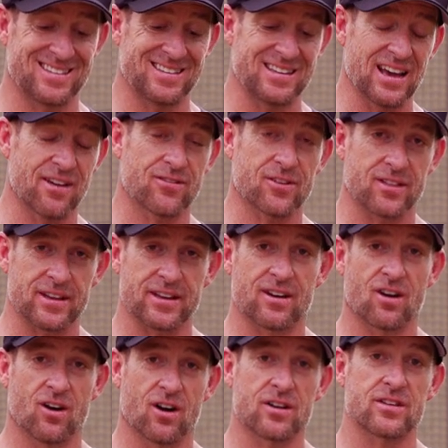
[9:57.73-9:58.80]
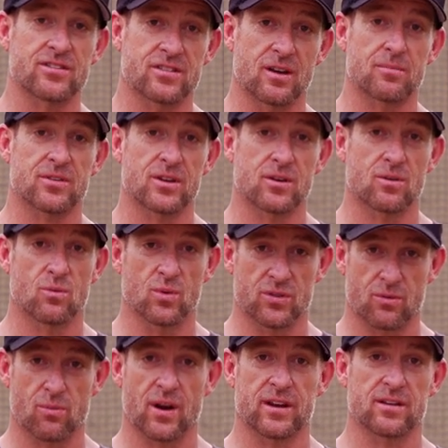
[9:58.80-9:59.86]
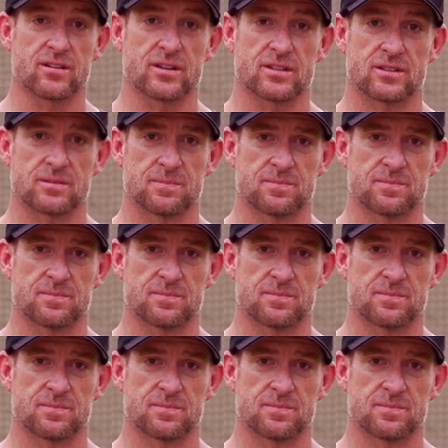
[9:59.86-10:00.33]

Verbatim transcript: definitely onto something with the Regulus.